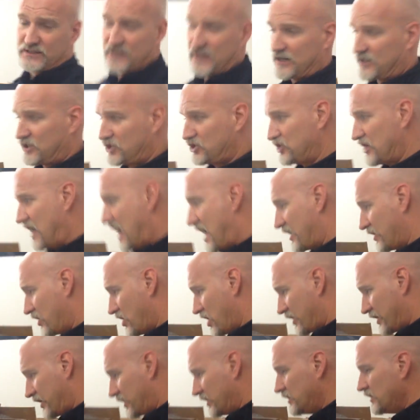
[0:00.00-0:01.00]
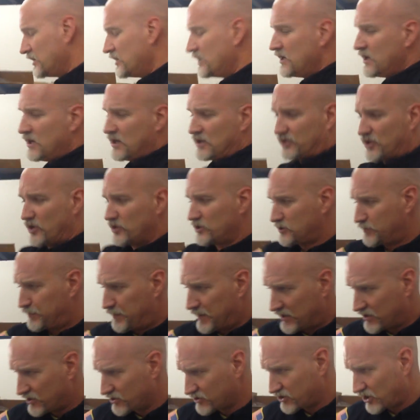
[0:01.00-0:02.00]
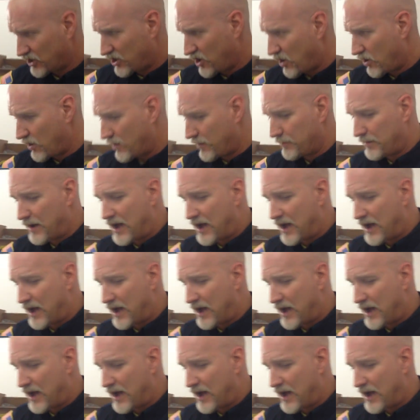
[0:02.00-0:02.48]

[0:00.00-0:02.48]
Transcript: kind of shot on her. Those speakers are going